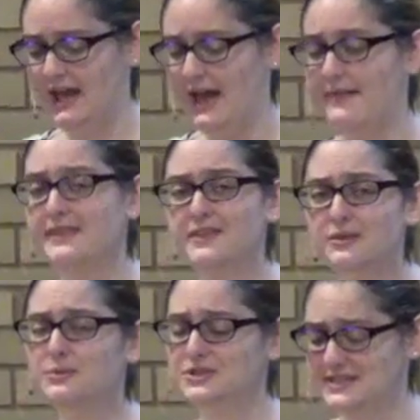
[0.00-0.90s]
And then
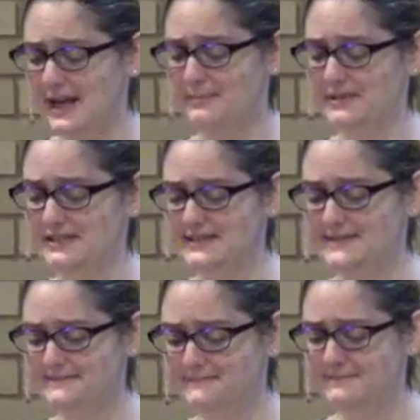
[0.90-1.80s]
the worst happens.
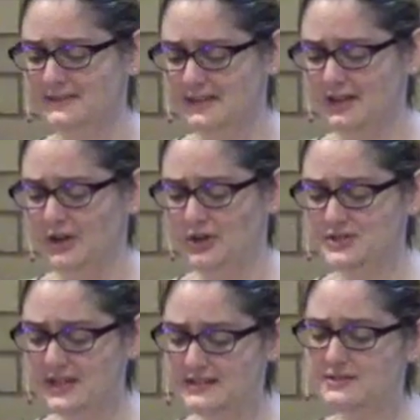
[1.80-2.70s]
Her
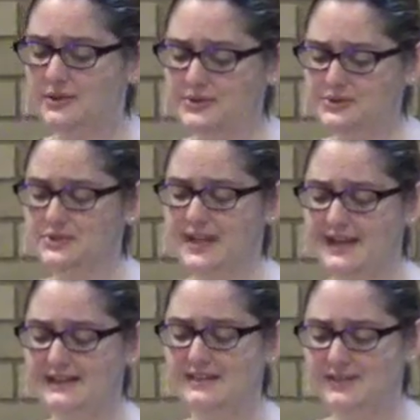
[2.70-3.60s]
sons also
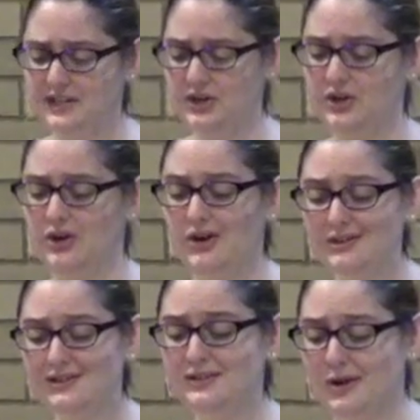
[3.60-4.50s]
die, leaving her
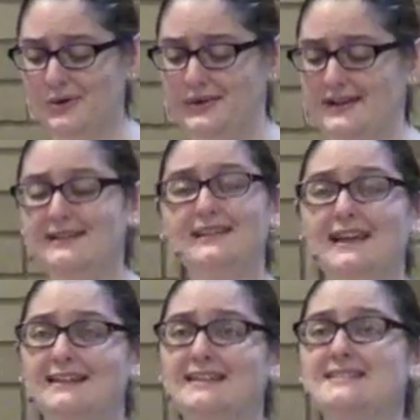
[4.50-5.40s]
all alone in a
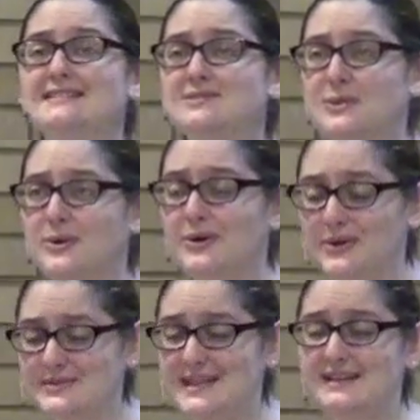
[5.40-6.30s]
land that so
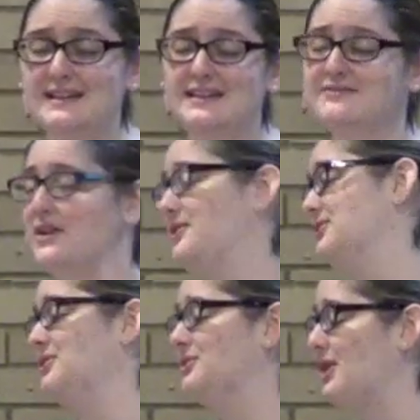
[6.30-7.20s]
suddenly
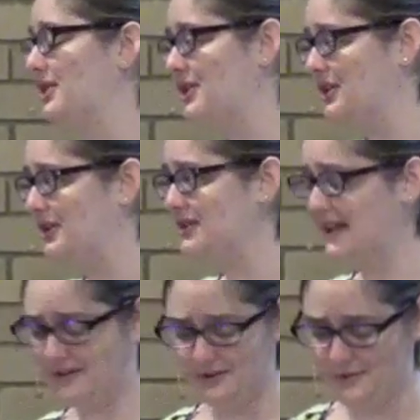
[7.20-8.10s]
felt no longer
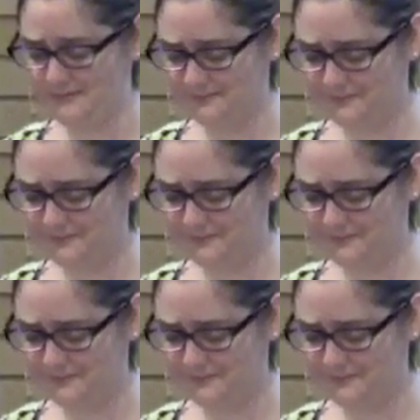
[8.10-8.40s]
like home.